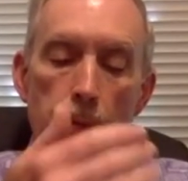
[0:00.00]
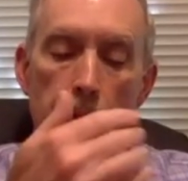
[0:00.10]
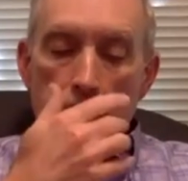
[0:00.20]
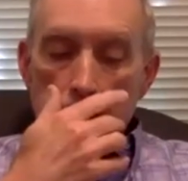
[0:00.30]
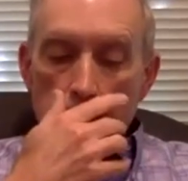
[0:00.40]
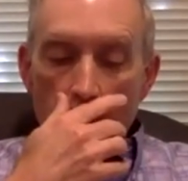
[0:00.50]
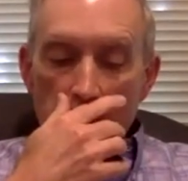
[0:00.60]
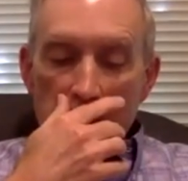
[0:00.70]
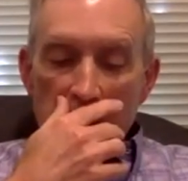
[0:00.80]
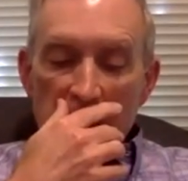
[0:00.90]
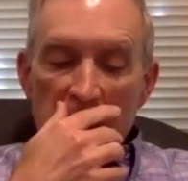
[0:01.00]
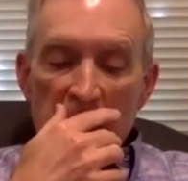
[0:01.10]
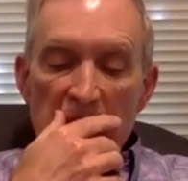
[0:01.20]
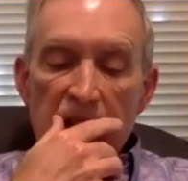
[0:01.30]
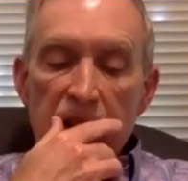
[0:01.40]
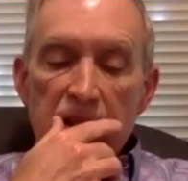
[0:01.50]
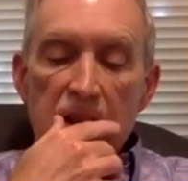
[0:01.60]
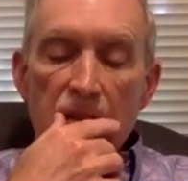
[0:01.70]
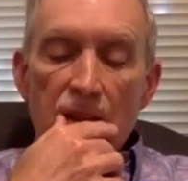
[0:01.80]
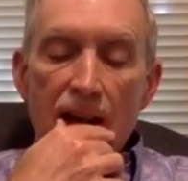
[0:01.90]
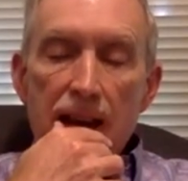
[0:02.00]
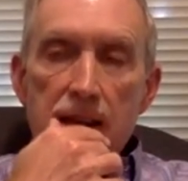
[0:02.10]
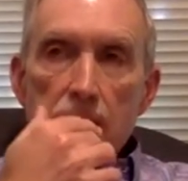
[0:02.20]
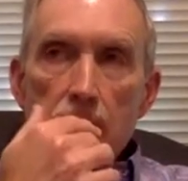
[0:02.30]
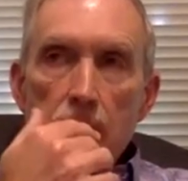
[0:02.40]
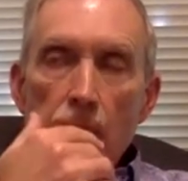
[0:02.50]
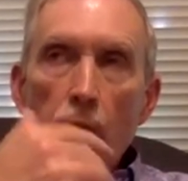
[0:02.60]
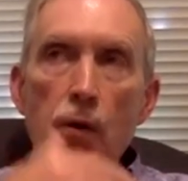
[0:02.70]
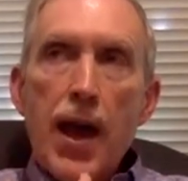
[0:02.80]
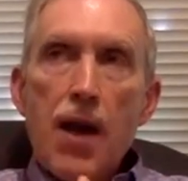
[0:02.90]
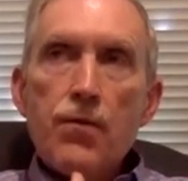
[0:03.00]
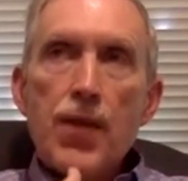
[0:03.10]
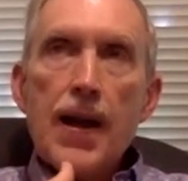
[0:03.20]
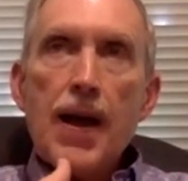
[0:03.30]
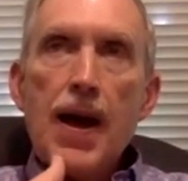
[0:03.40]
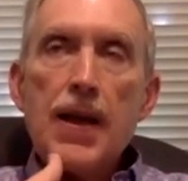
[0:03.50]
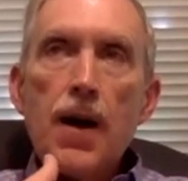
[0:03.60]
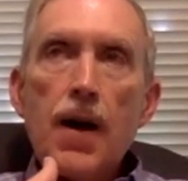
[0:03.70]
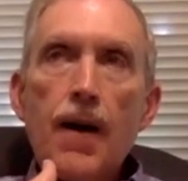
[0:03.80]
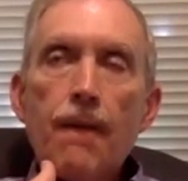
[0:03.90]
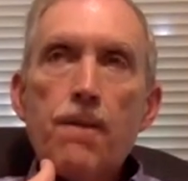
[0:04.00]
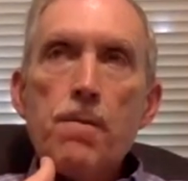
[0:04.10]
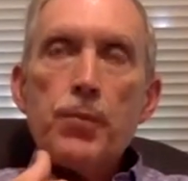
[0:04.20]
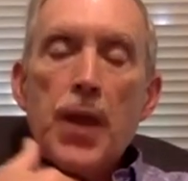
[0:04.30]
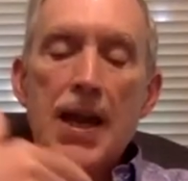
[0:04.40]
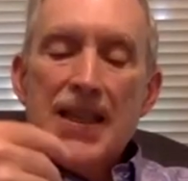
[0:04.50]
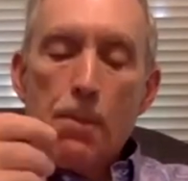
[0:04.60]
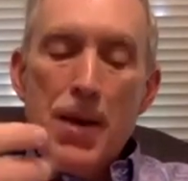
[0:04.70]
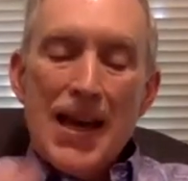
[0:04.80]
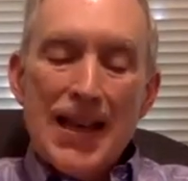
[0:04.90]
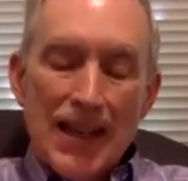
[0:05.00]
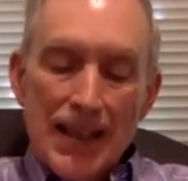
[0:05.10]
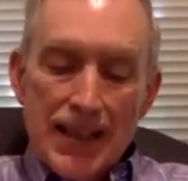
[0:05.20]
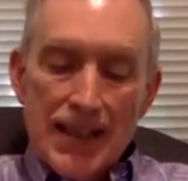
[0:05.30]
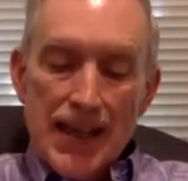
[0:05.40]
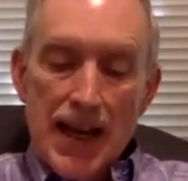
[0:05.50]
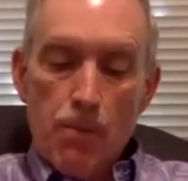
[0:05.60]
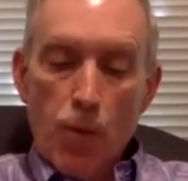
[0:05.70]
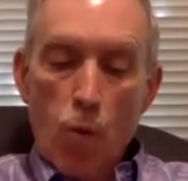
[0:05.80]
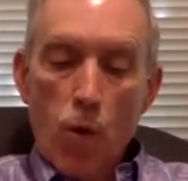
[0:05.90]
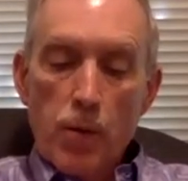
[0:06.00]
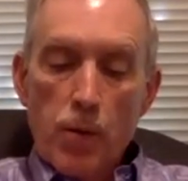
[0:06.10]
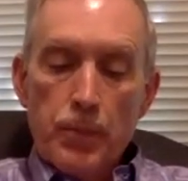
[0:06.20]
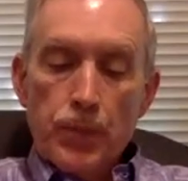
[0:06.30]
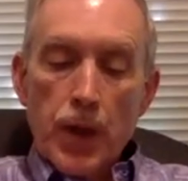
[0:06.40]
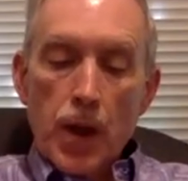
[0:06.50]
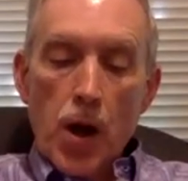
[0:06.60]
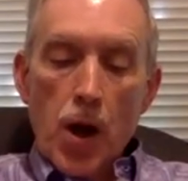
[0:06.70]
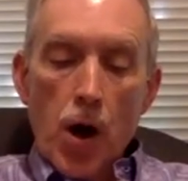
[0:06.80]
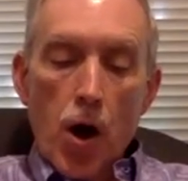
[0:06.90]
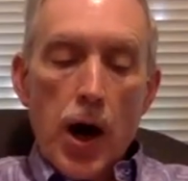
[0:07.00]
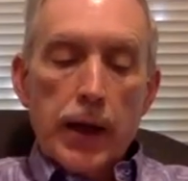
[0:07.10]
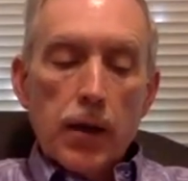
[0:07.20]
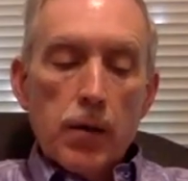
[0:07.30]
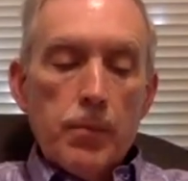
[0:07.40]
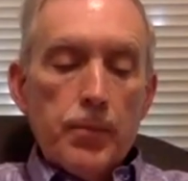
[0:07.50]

they don't need that, they don't have that kind of dependence anymore on